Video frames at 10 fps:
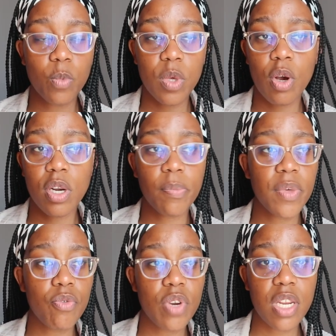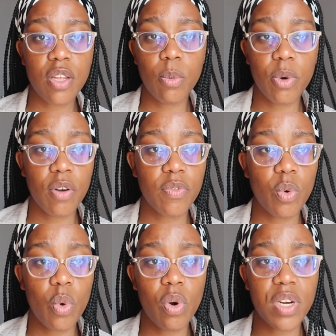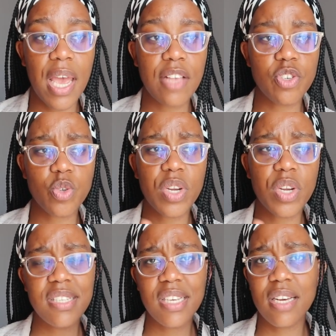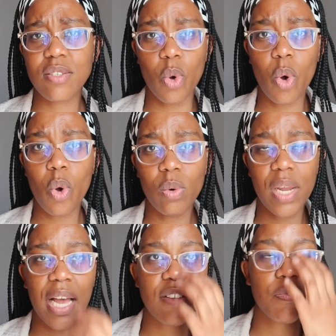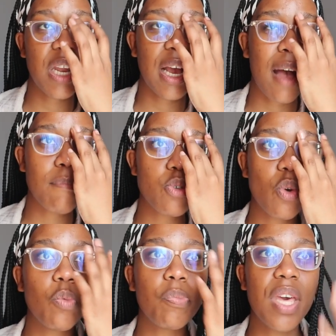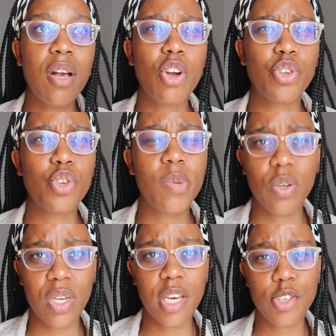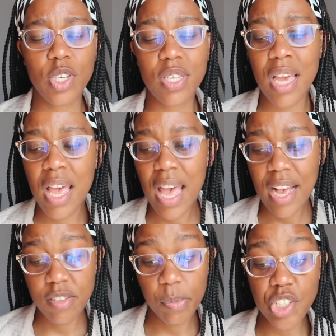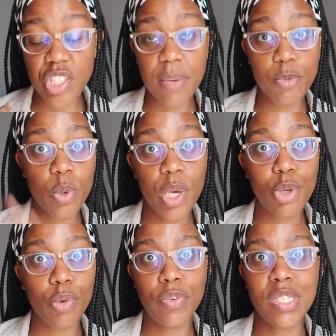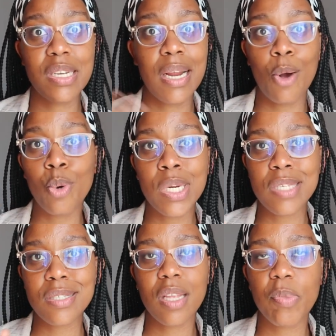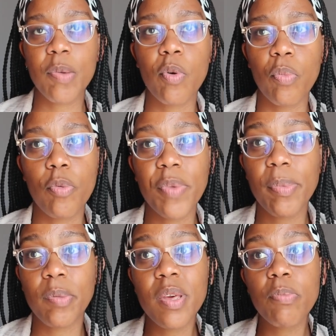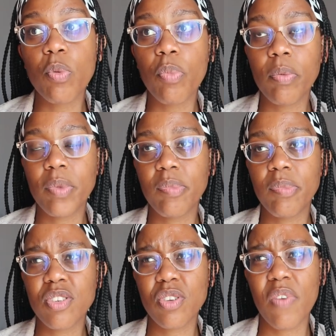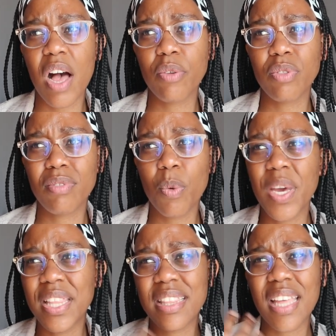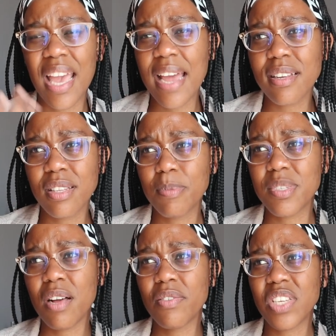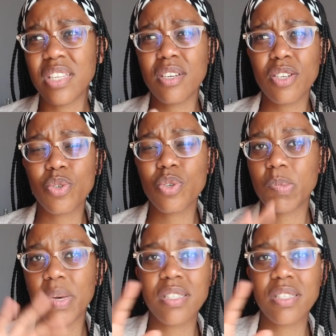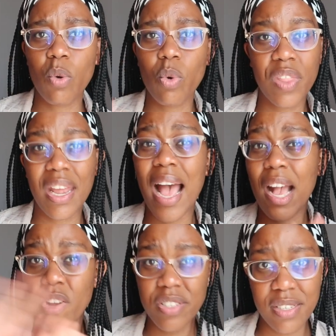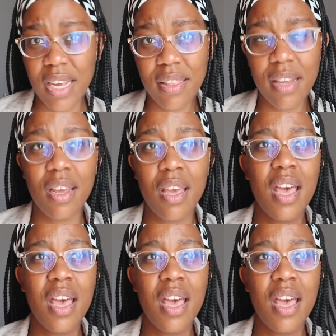We're gonna be reading the word of the Lord and just connecting as a whole. Like, I feel like I'm so big on human connection. As much as I'm so introverted, I always say that people bore me, but people bore me because of how the way that they handle themselves and the disrespect and all that. I can't stand that.